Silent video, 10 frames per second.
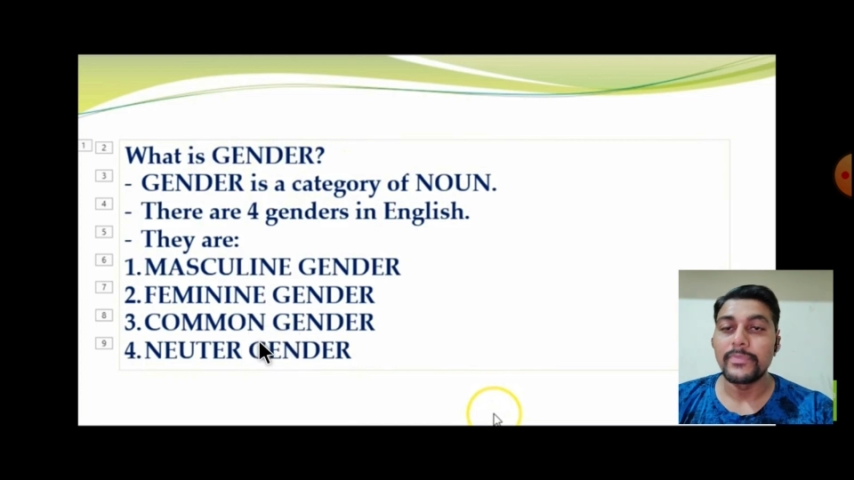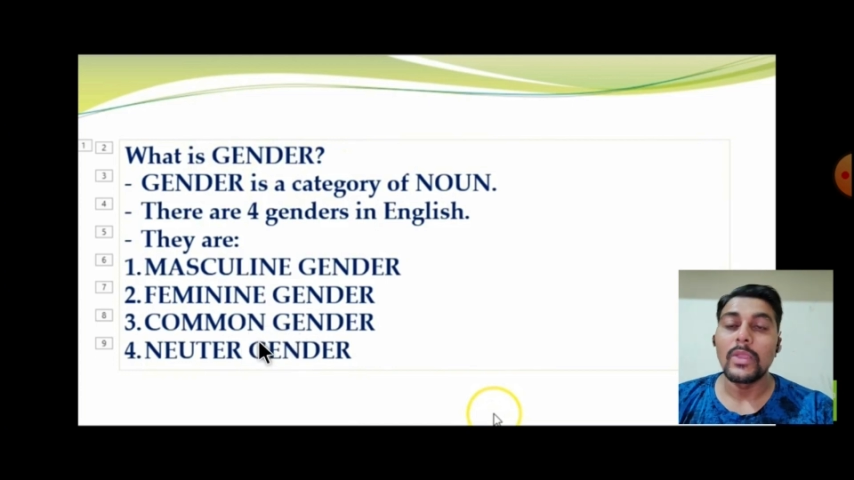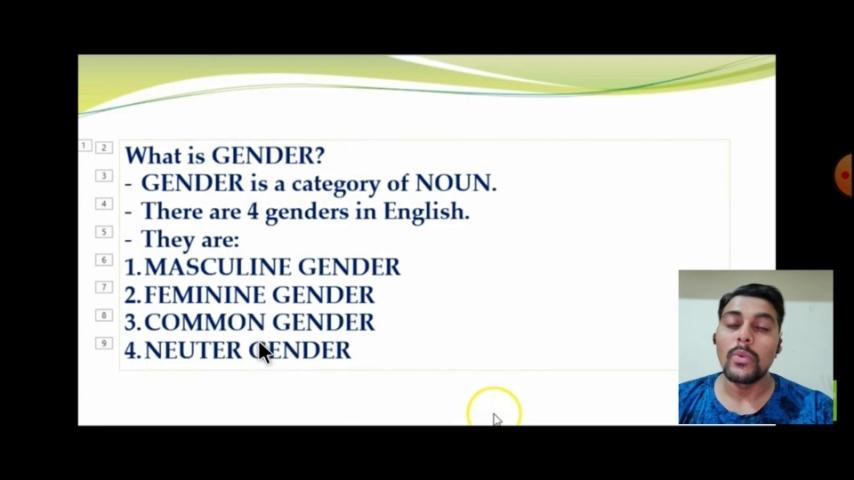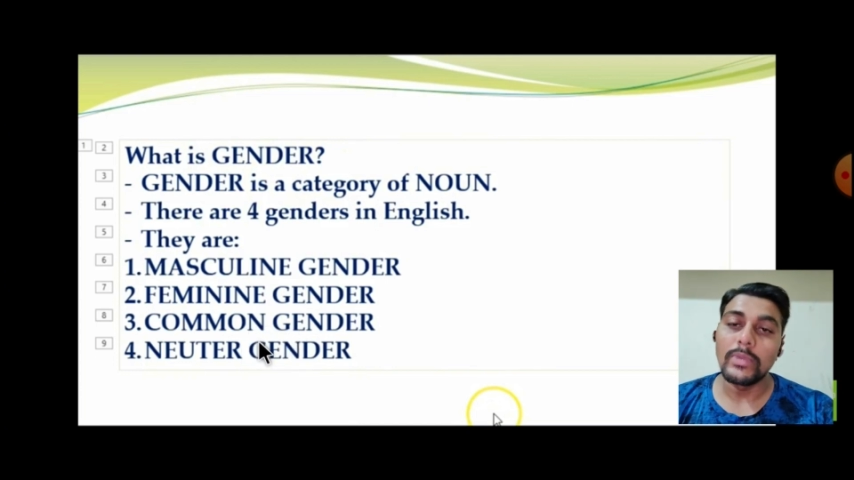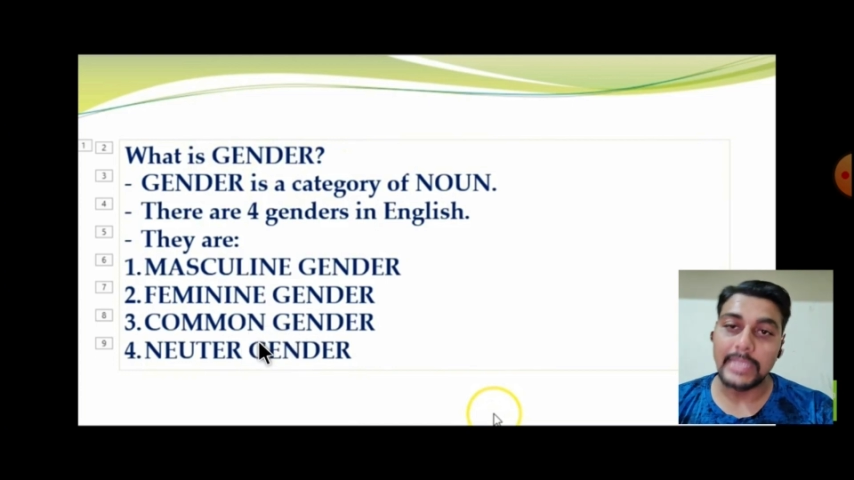
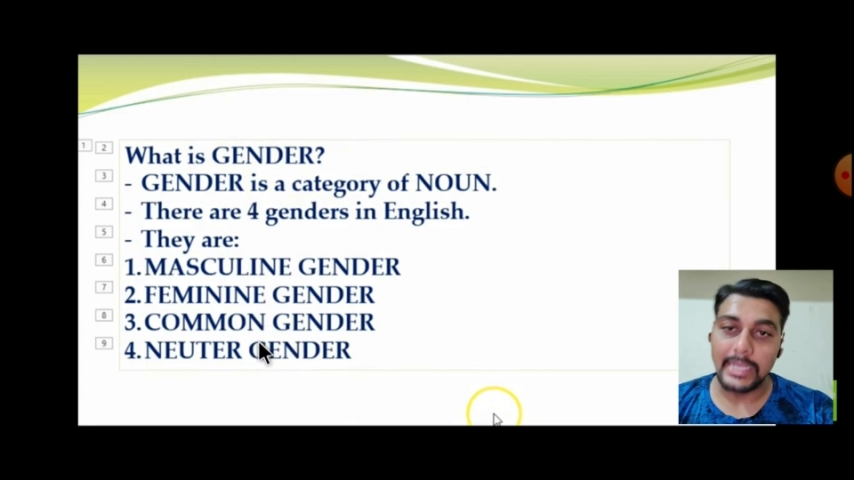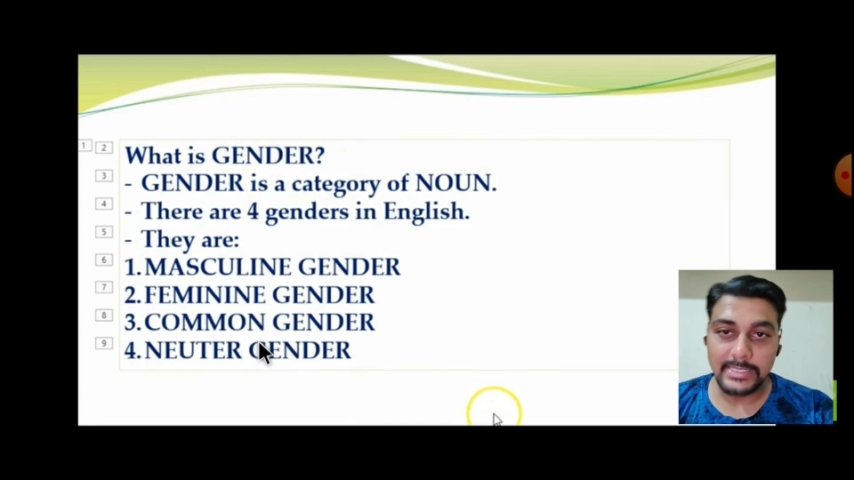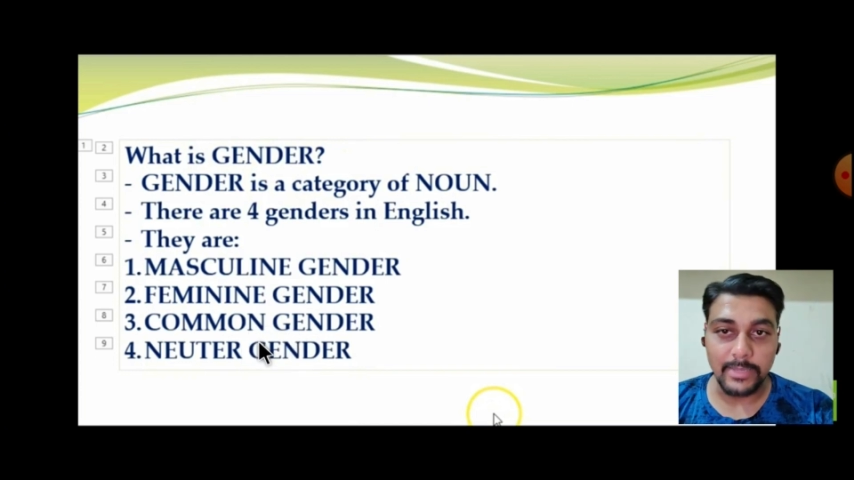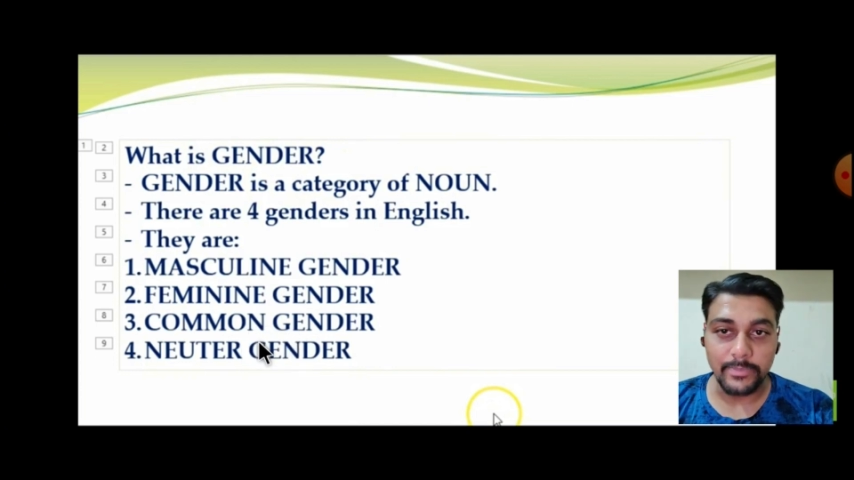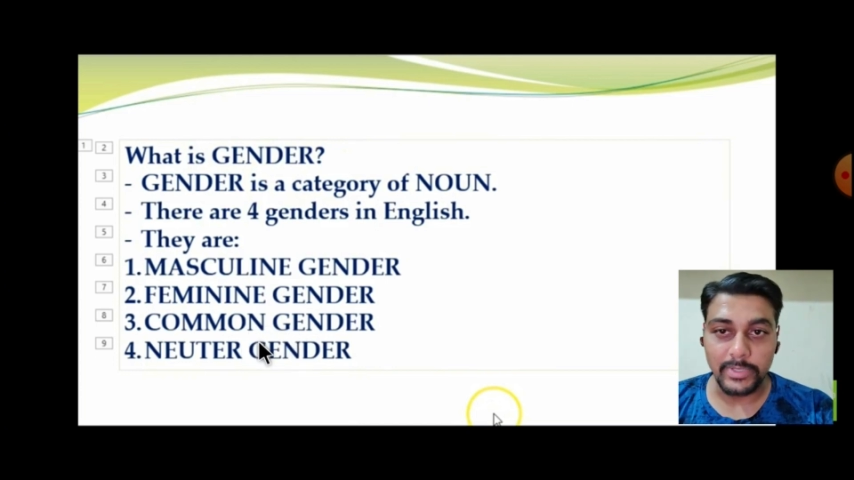with
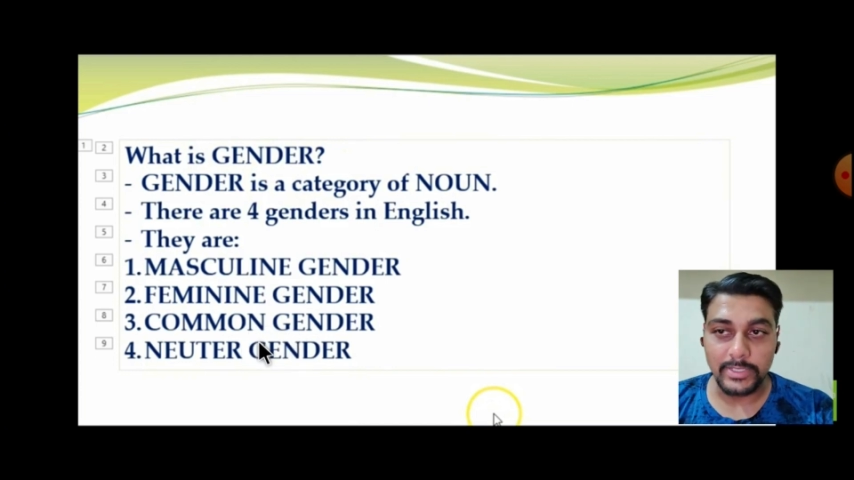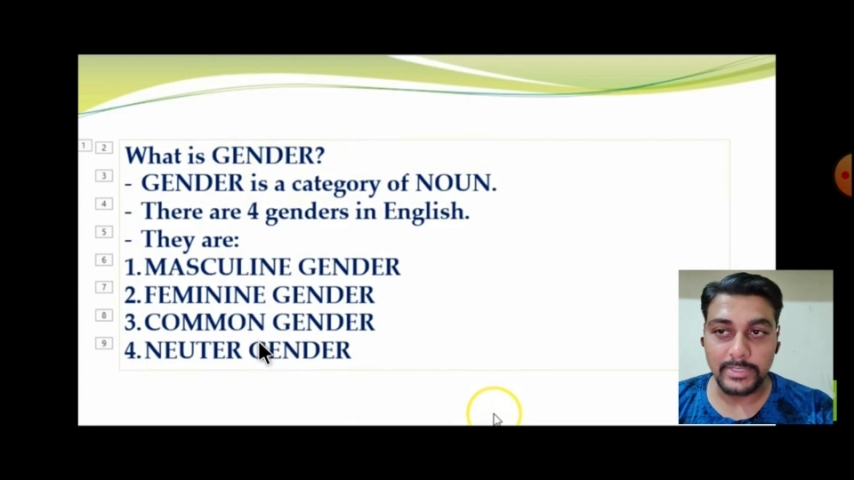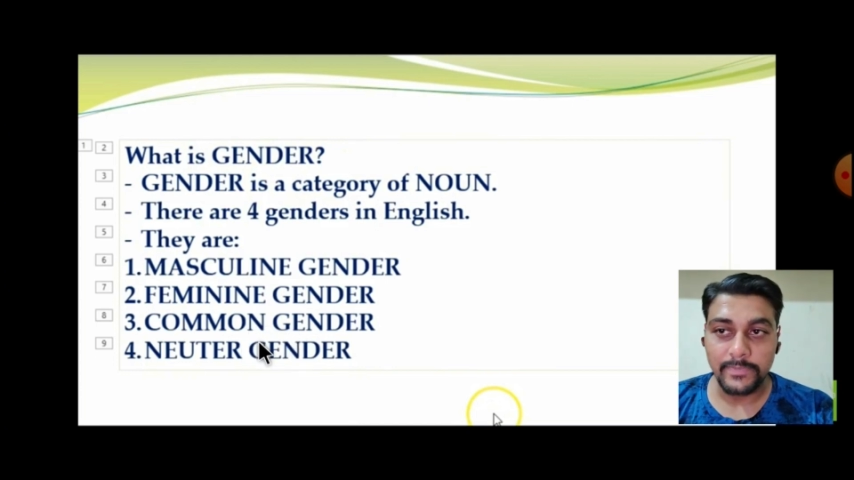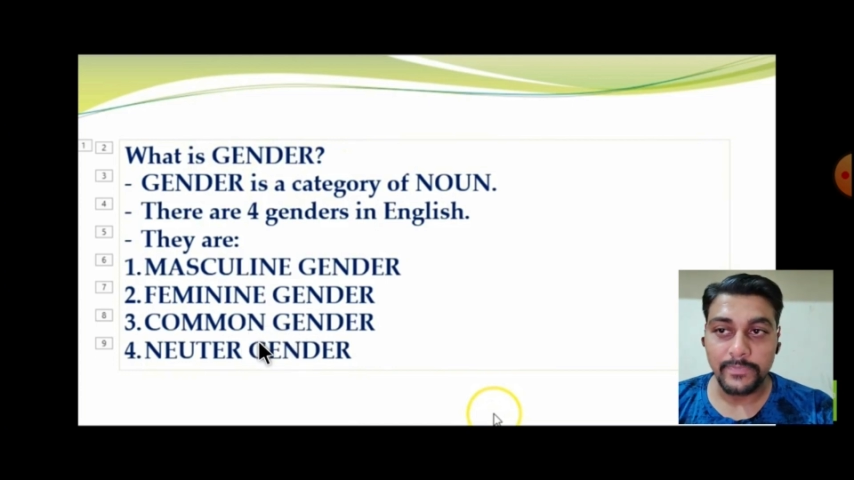examples.